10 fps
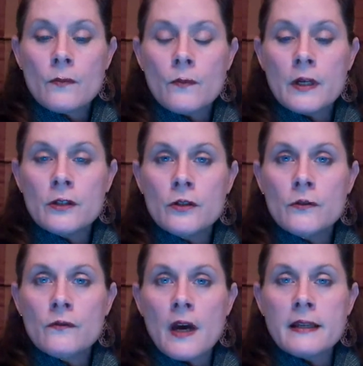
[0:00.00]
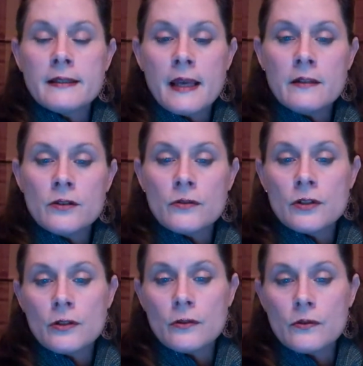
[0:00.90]
when you've assessed your
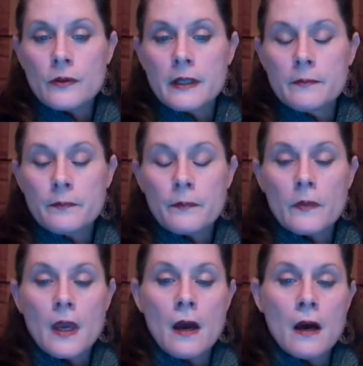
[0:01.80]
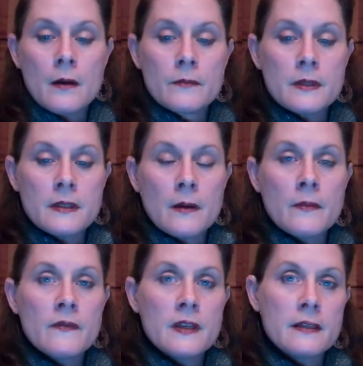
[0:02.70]
children, some
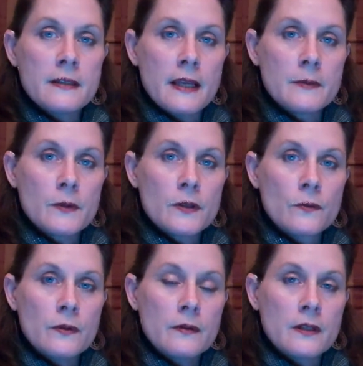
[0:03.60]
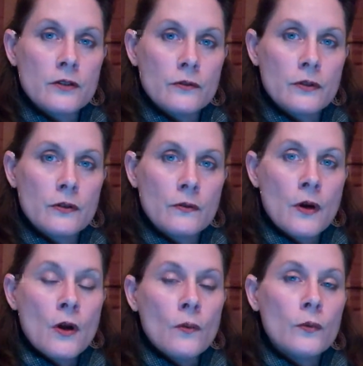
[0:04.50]
of the assessments that you'll do
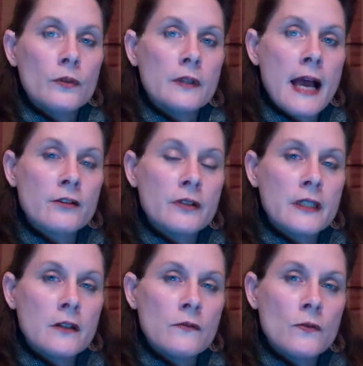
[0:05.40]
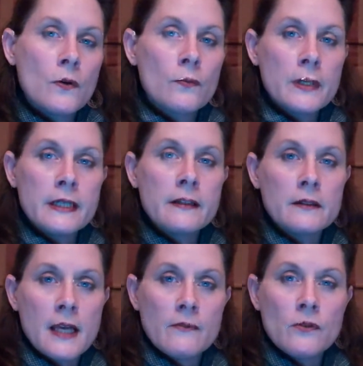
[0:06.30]
will actually give you a reading
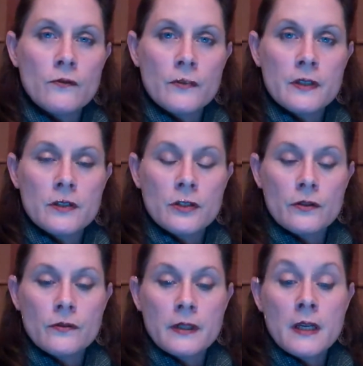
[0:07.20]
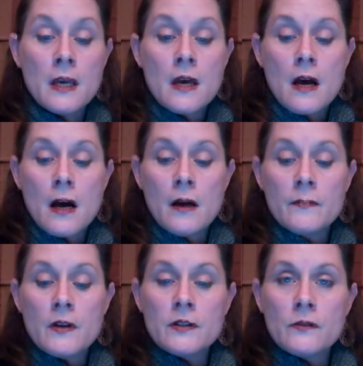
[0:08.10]
level for the children.
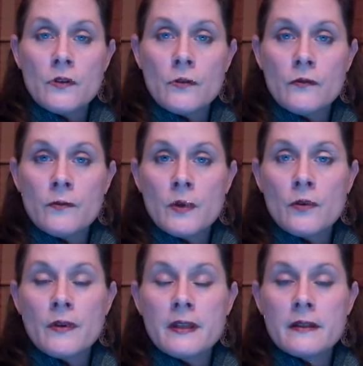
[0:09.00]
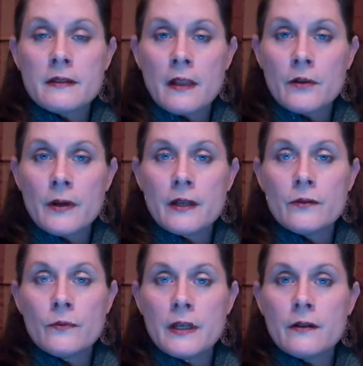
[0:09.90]
Those of you who are familiar with
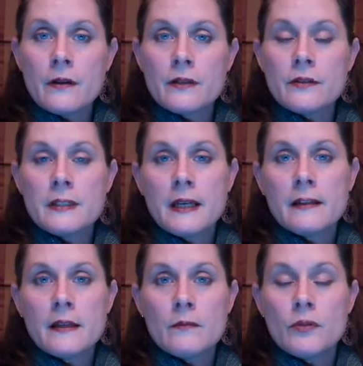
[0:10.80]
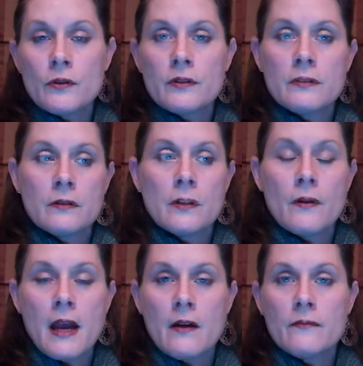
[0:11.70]
Accelerated Reader understand that books,
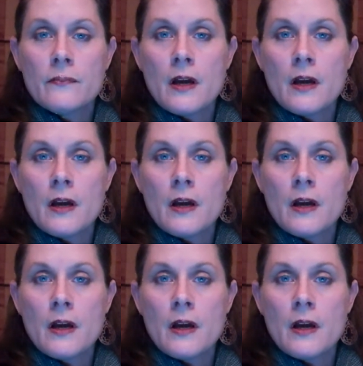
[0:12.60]
have